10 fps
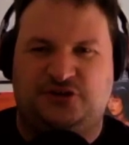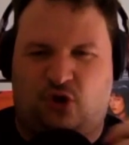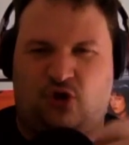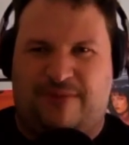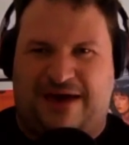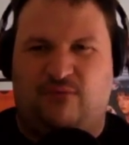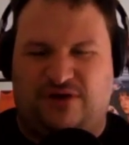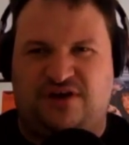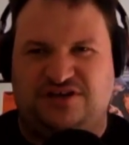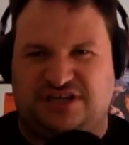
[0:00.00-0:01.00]
talk about
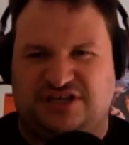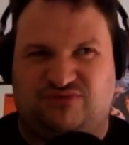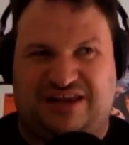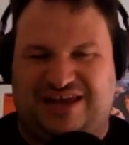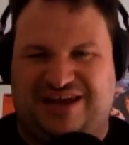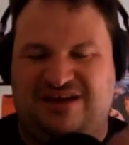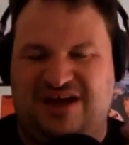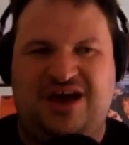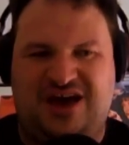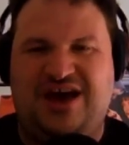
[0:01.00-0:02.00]
with because it's
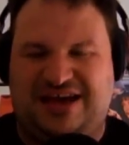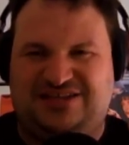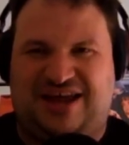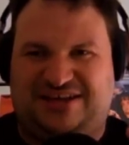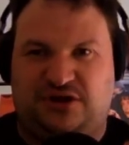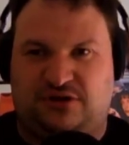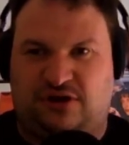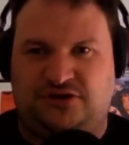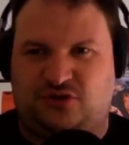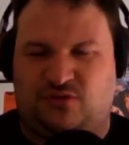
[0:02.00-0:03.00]
like so
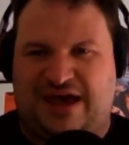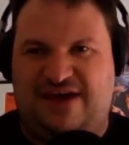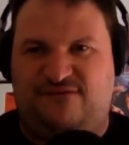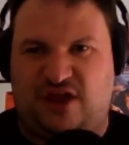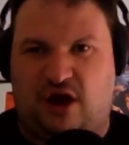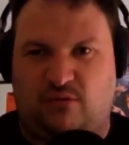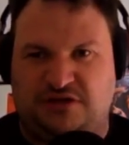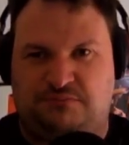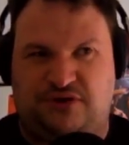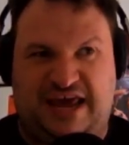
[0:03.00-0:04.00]
close to where even though it
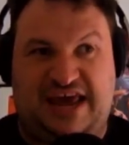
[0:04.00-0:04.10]
was pretty,